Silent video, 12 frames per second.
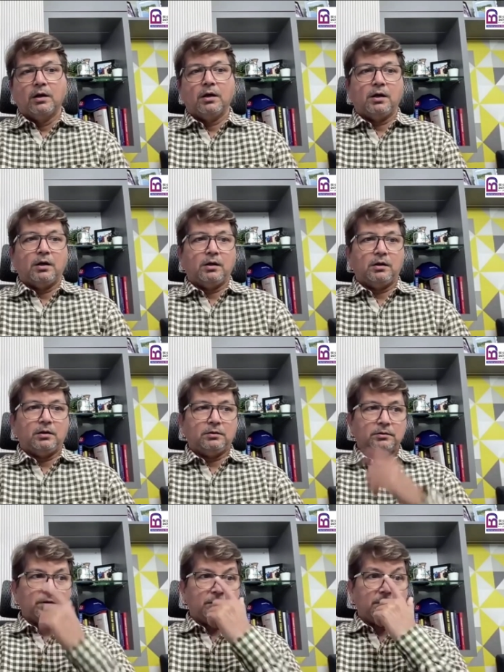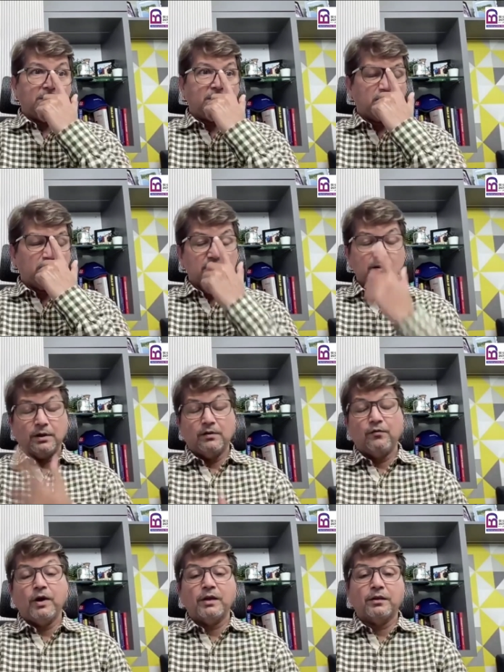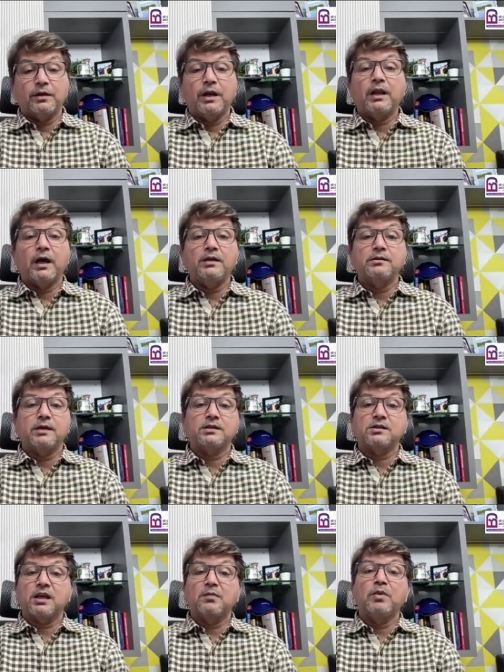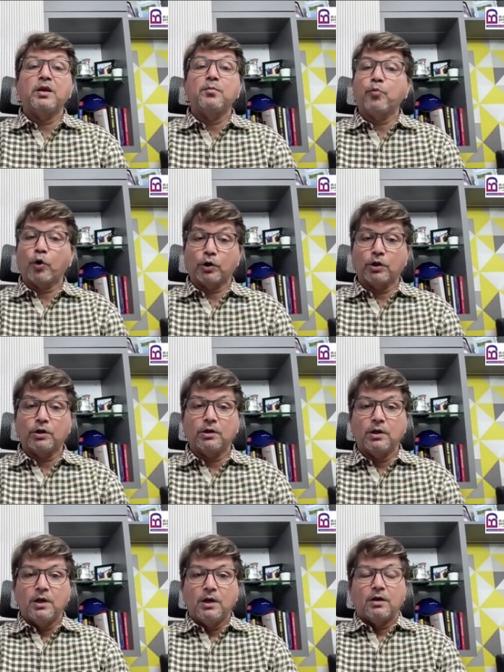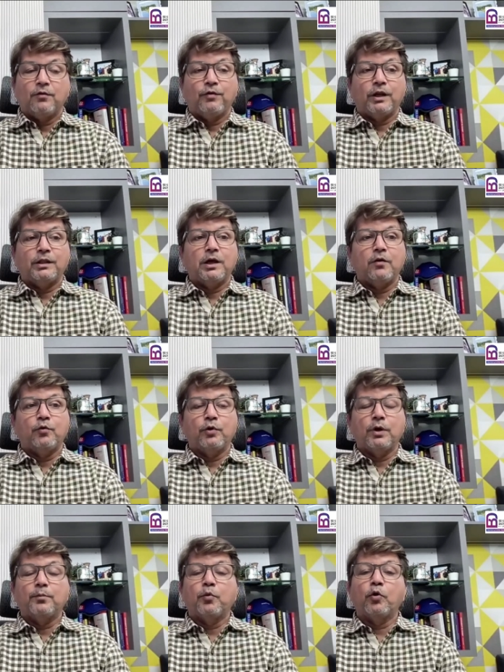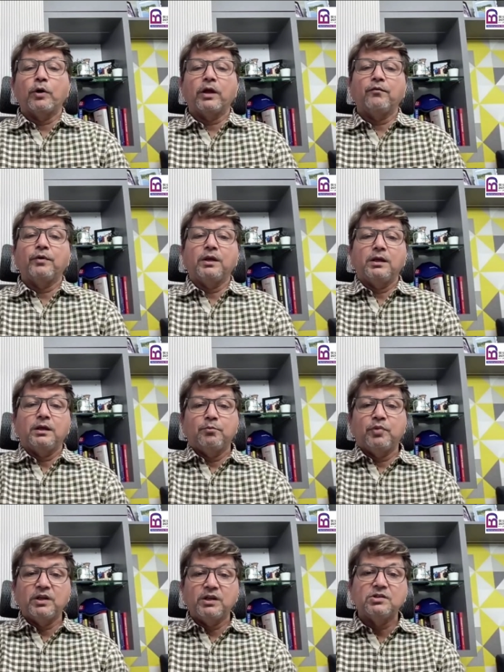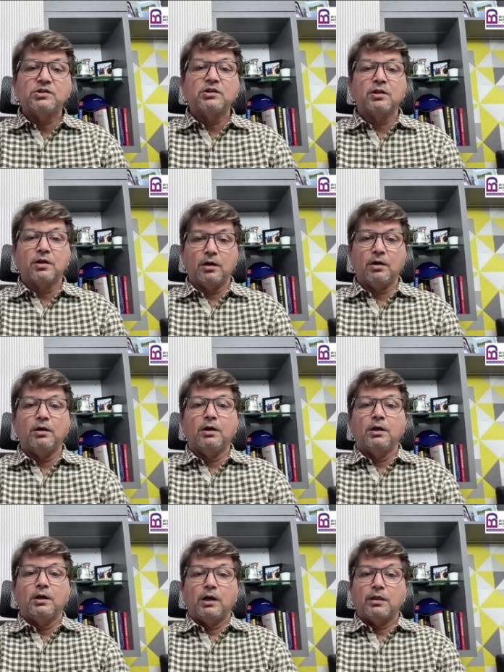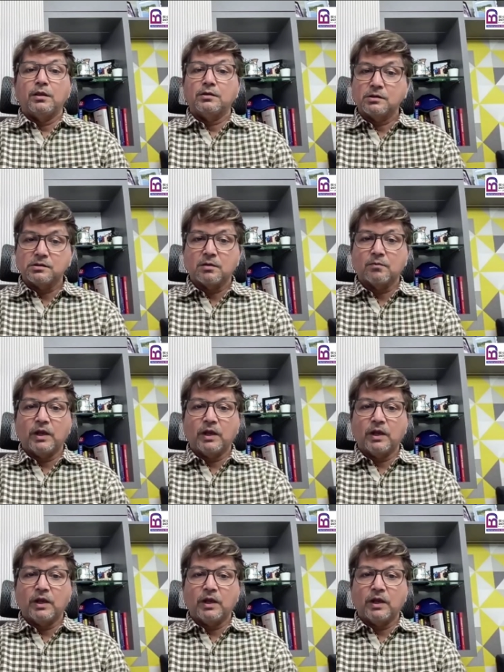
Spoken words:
and where the data is extremely important, where they have to report every breach in the system.